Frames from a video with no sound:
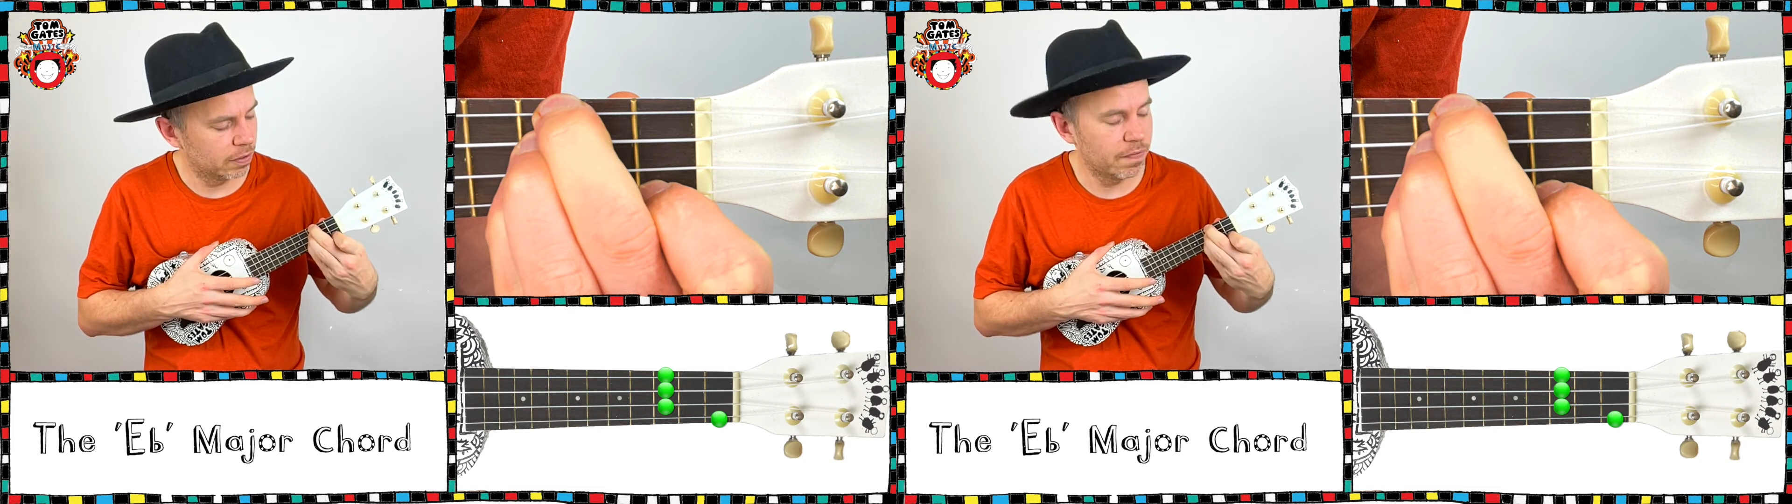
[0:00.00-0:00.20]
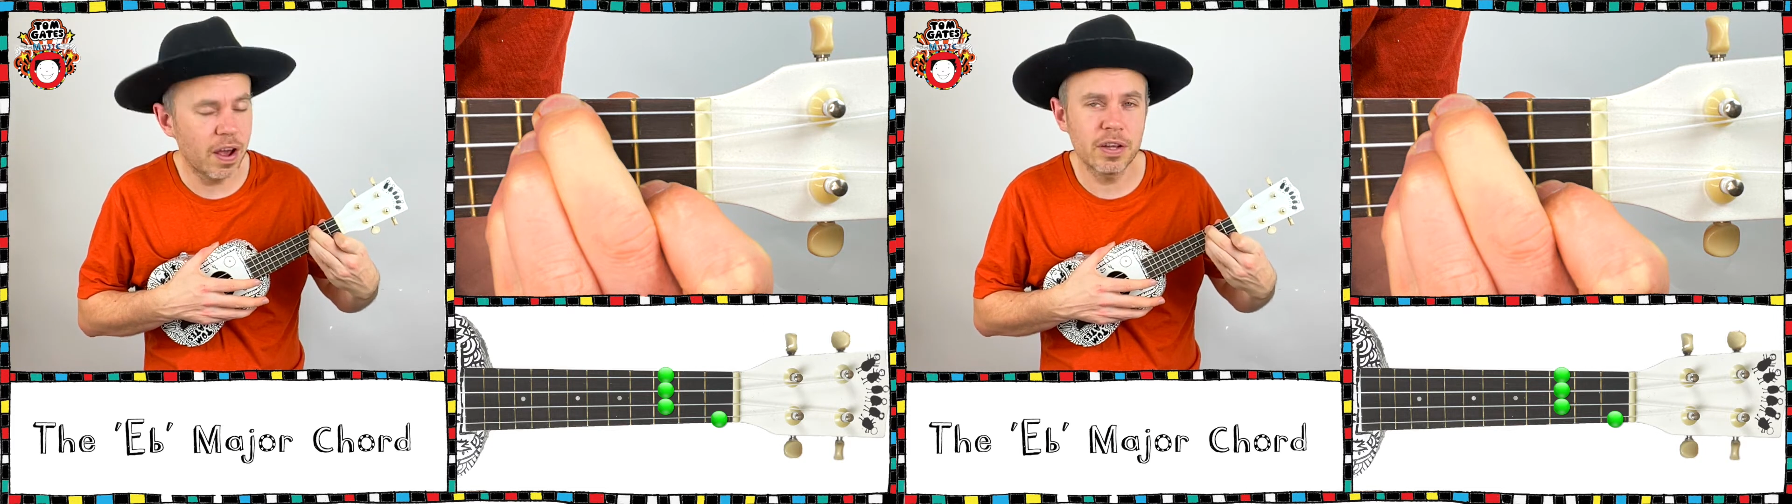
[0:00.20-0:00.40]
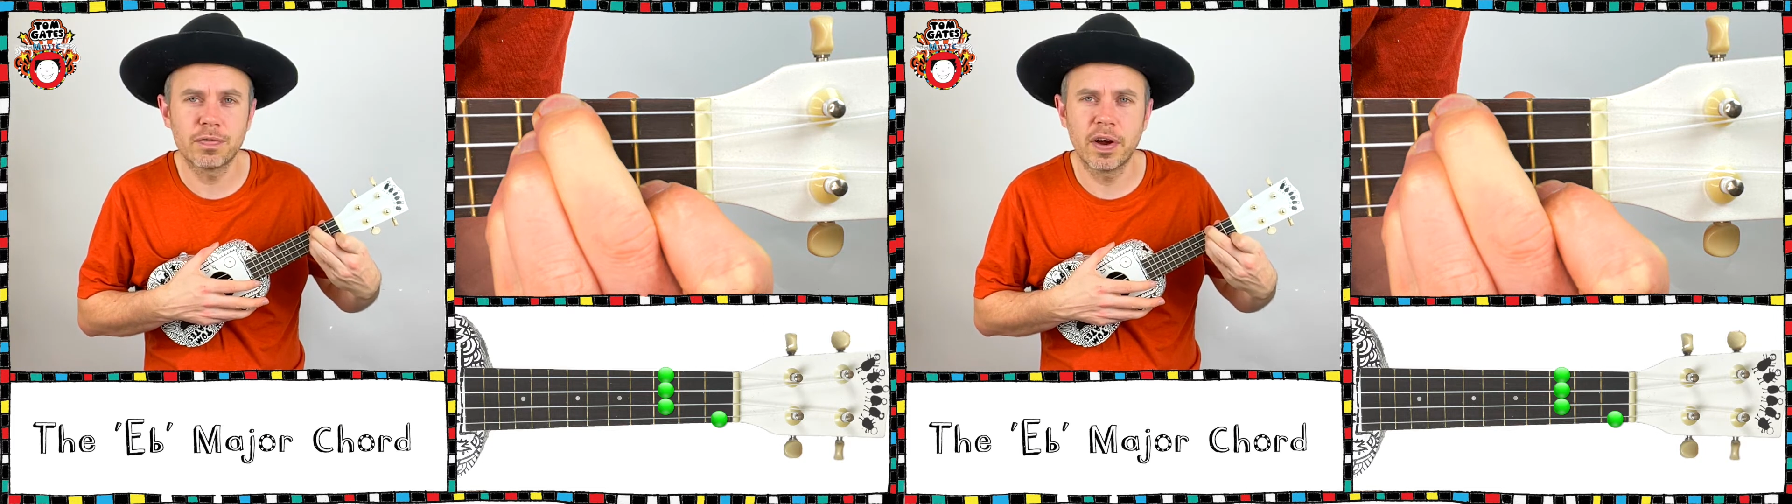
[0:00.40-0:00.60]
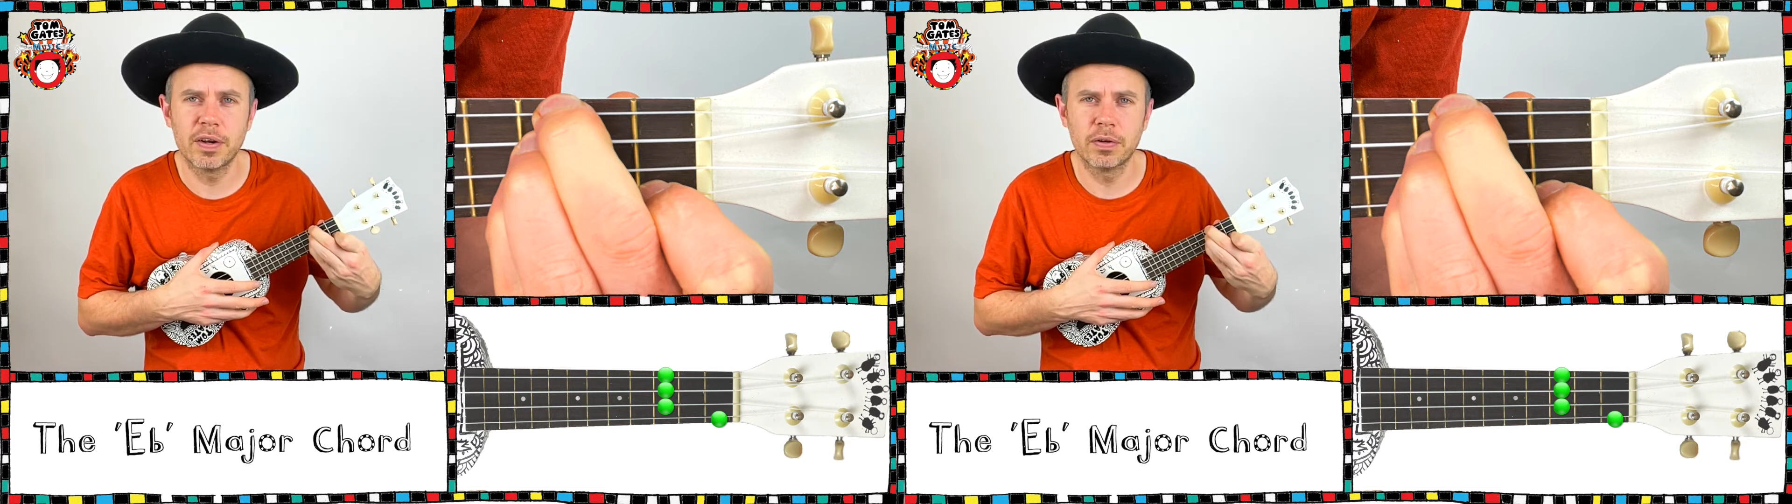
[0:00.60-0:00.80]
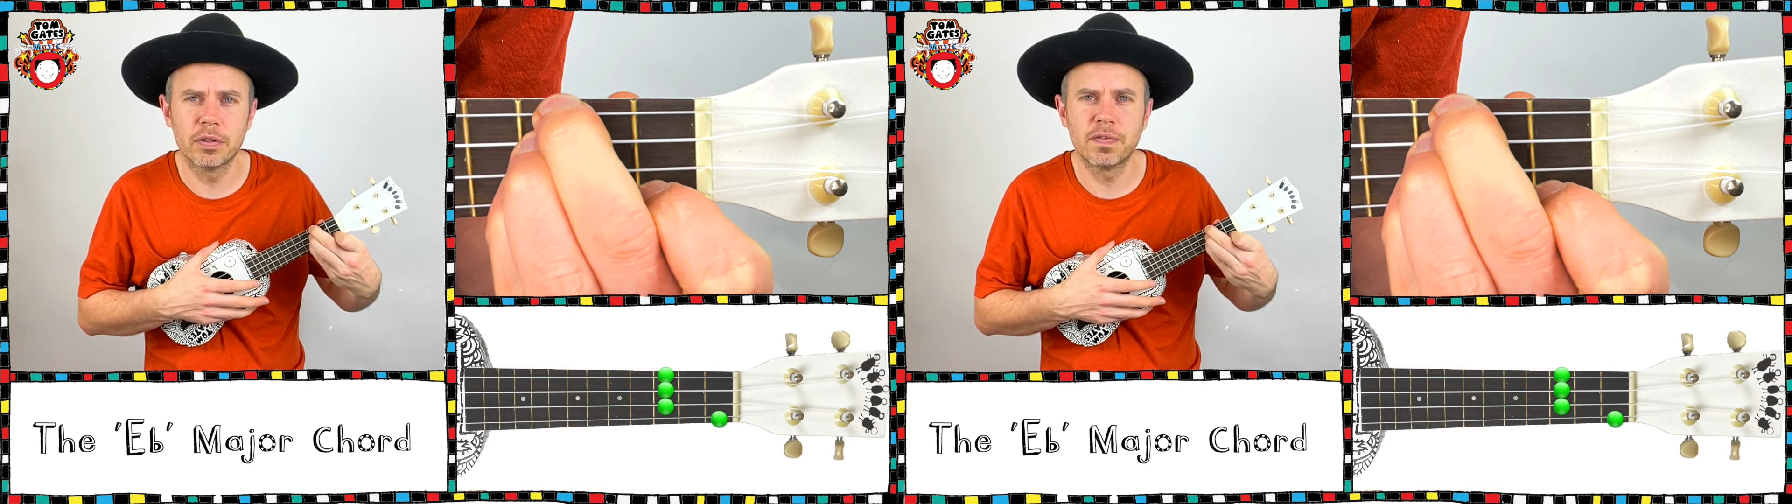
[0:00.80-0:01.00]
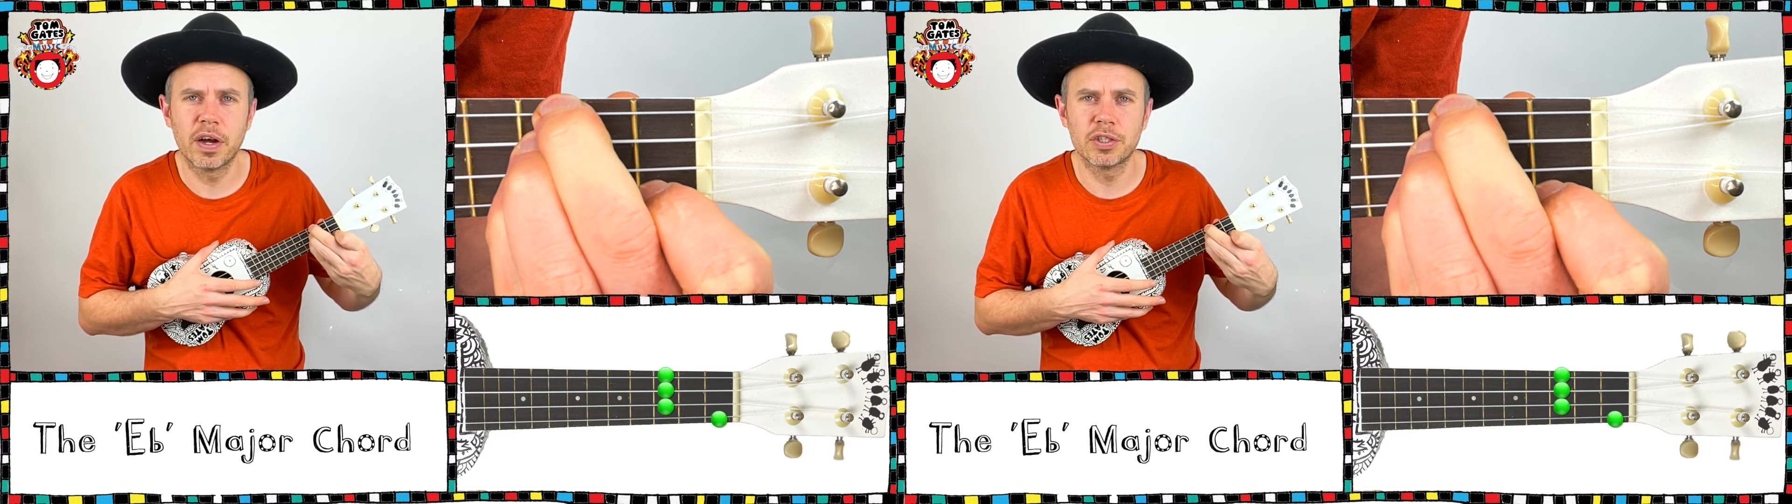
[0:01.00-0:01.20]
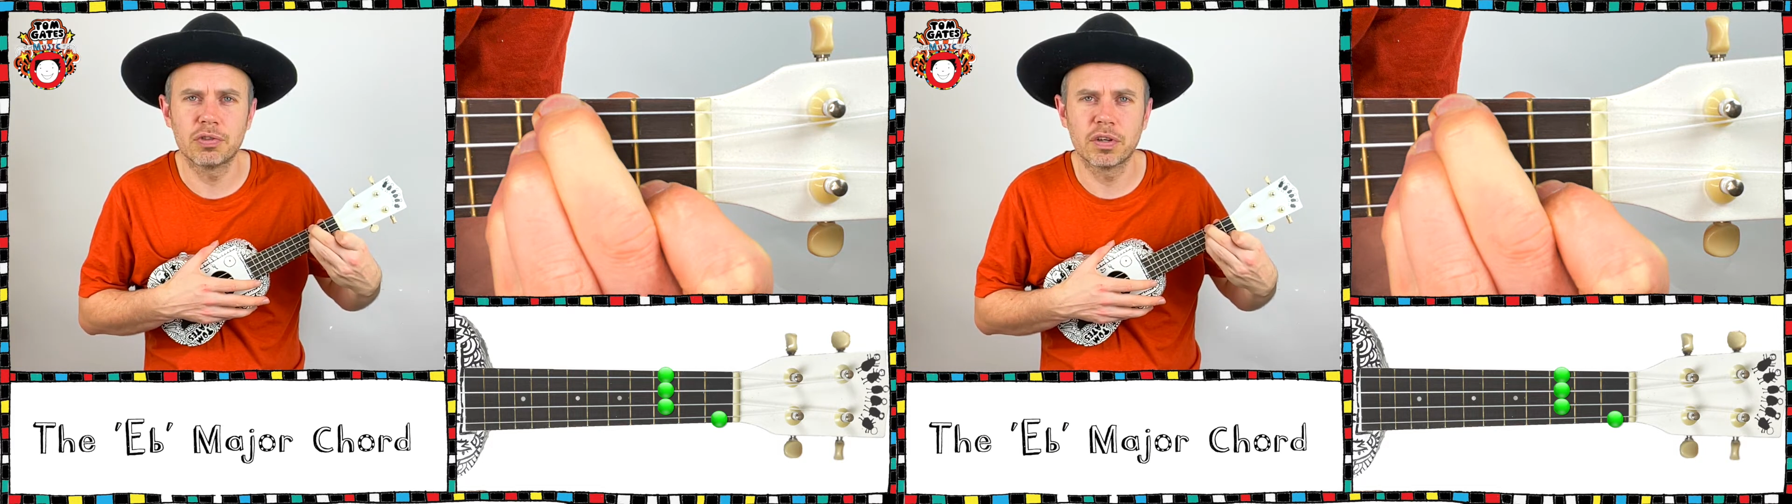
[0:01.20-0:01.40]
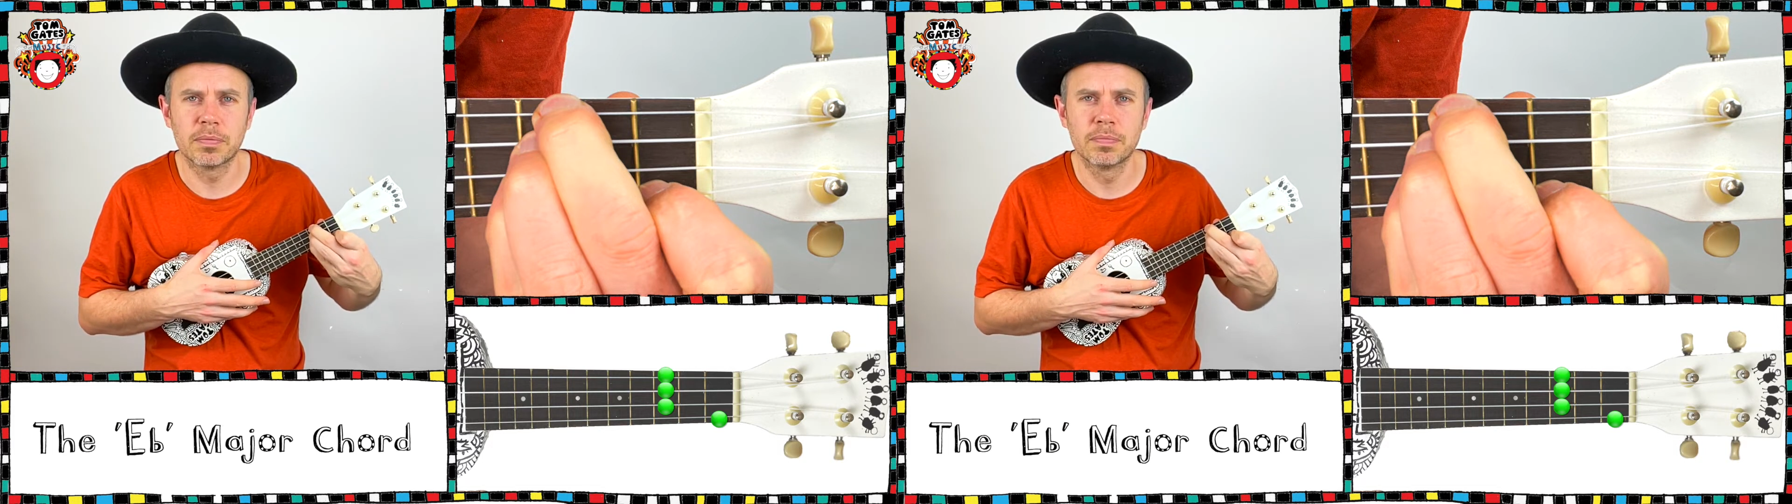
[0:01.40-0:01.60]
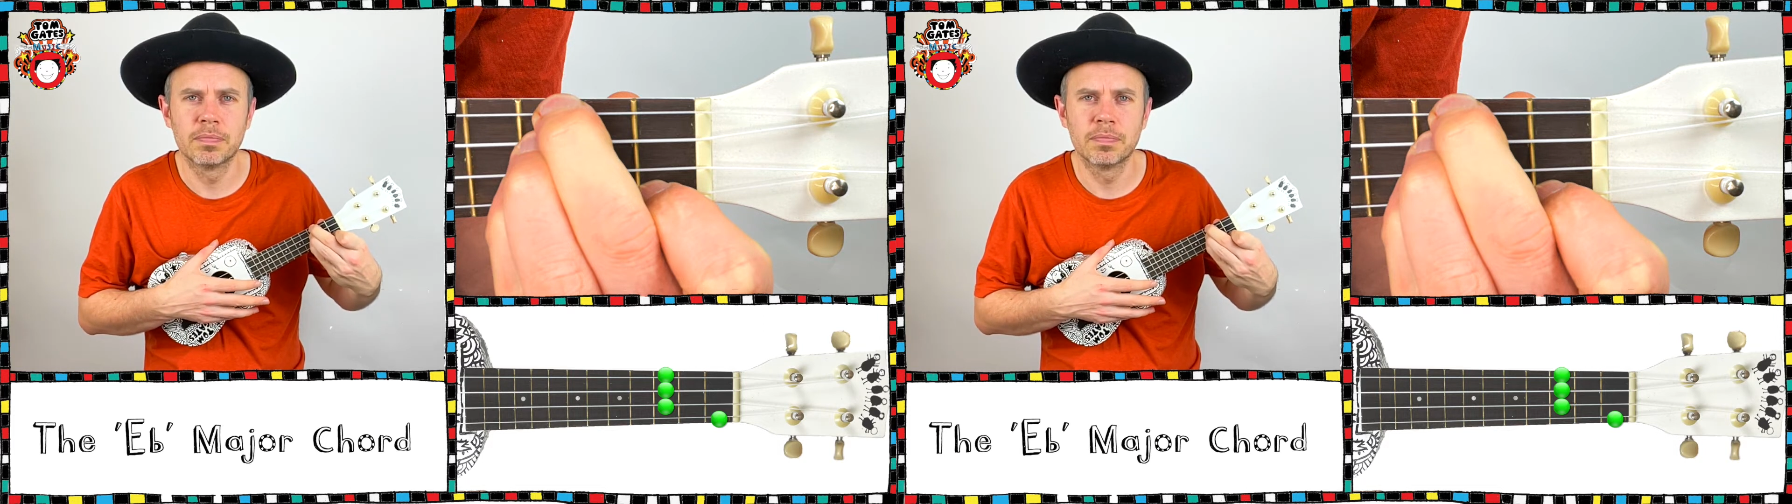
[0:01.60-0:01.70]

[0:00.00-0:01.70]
first fret on the first string.